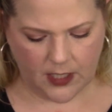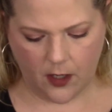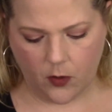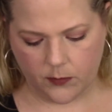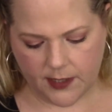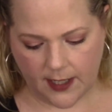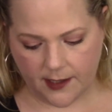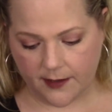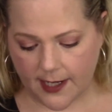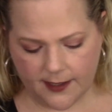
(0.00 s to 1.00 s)
Oh,
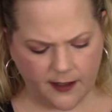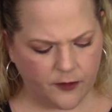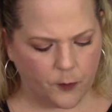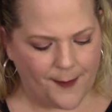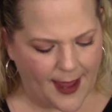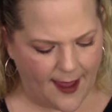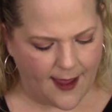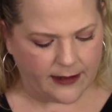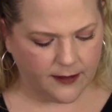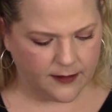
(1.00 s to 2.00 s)
and I got another
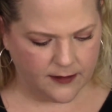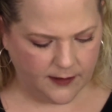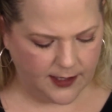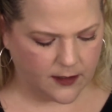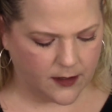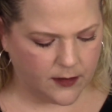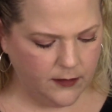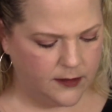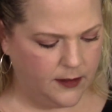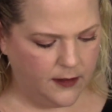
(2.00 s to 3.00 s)
MAC here.